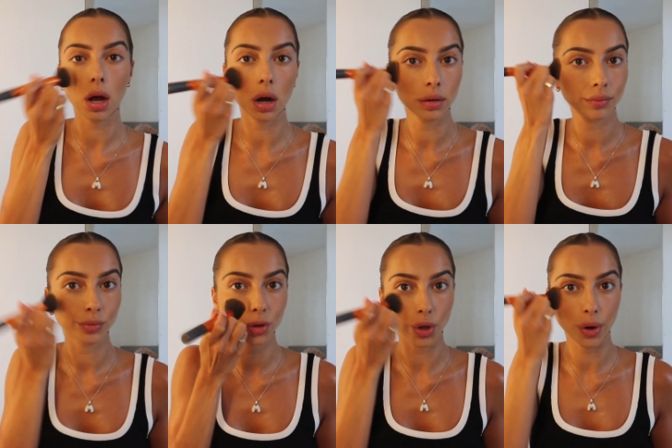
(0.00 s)
Oh,
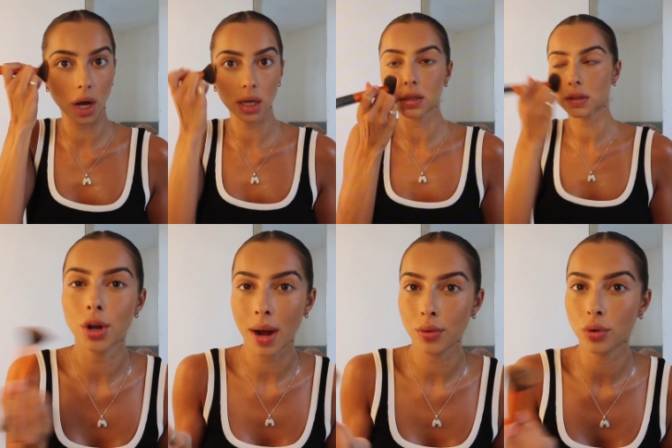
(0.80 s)
so nice. You know
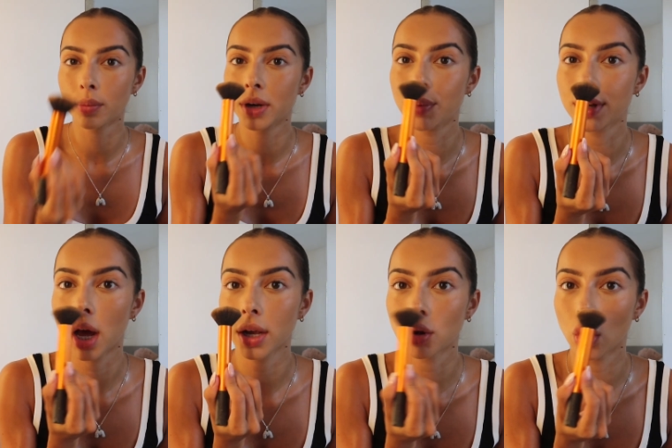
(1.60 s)
how normally we'd
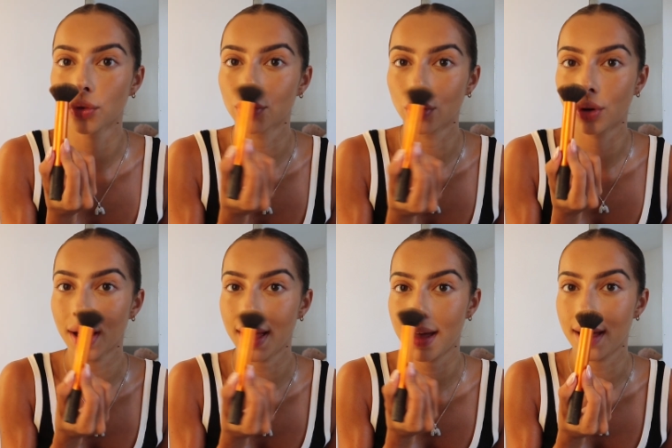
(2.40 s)
like contour
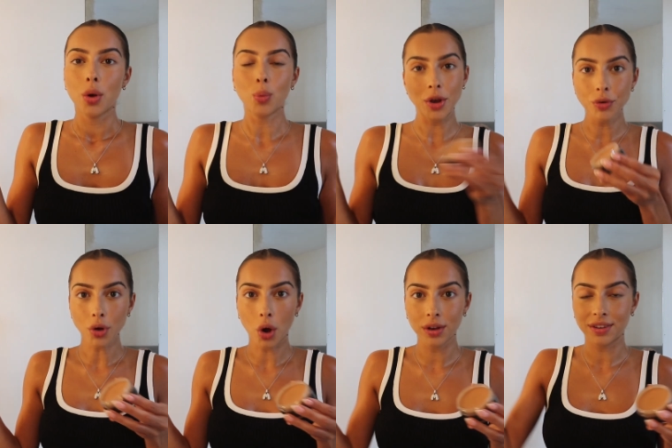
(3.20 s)
here? When you're on
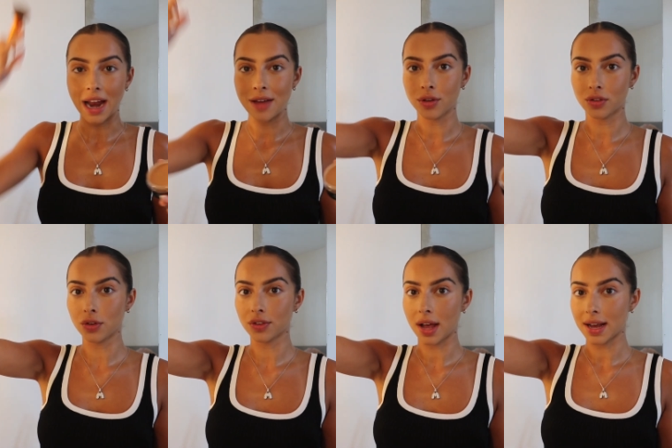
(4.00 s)
holiday and the
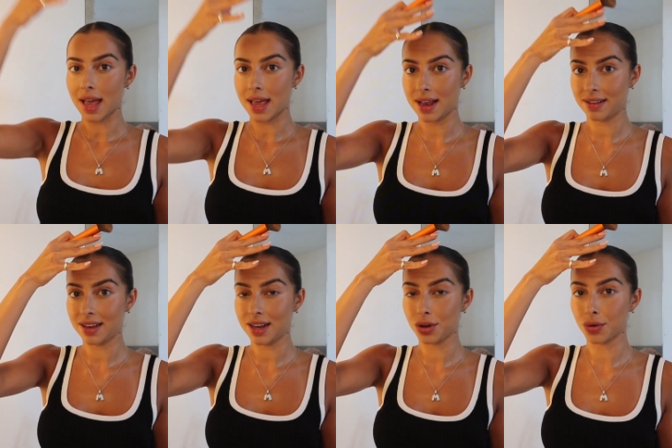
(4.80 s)
sun's like
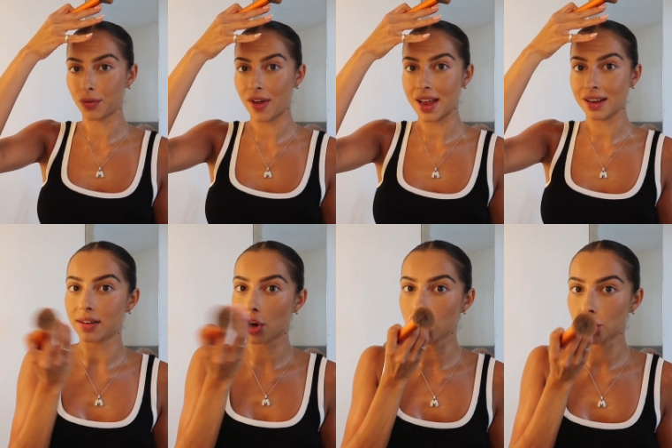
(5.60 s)
hitting your face, it's
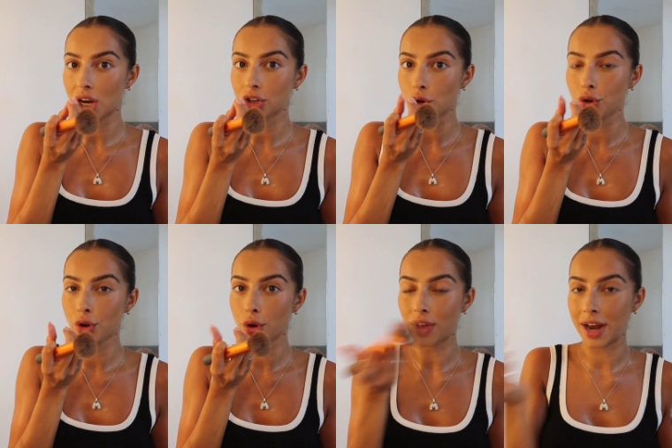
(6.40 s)
going to shadow your
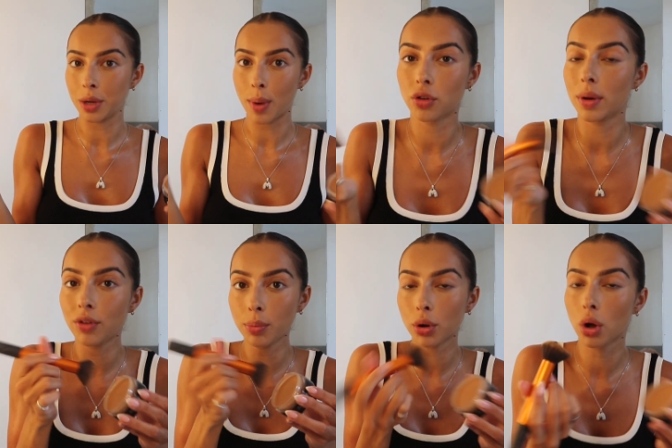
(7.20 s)
nose anyway. So if
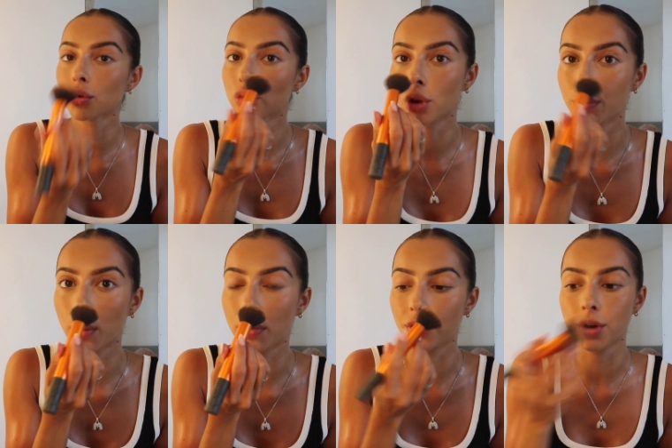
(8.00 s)
you put contour at the
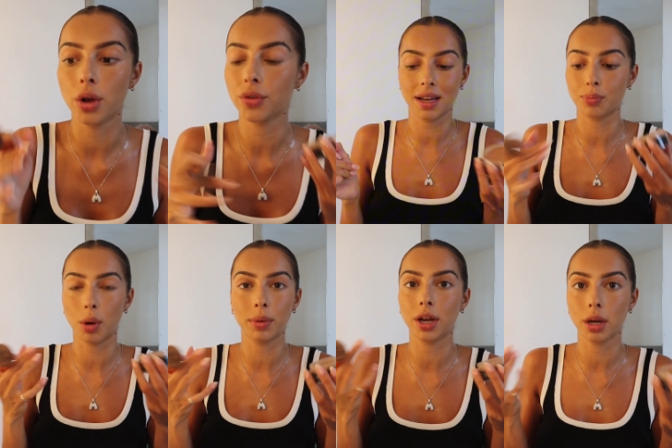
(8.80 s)
bottom of your nose, it's
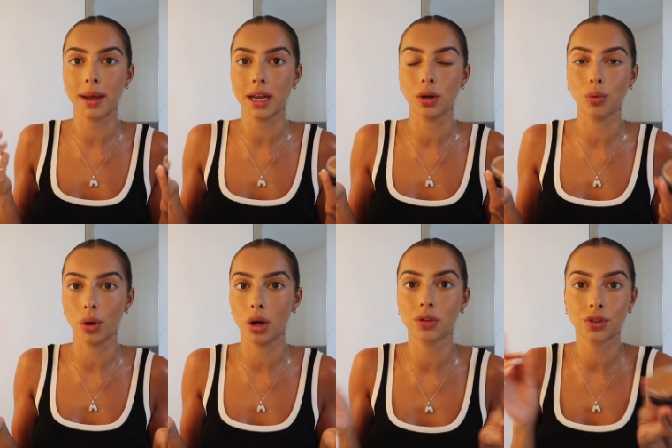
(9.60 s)
probably going to make it look worse.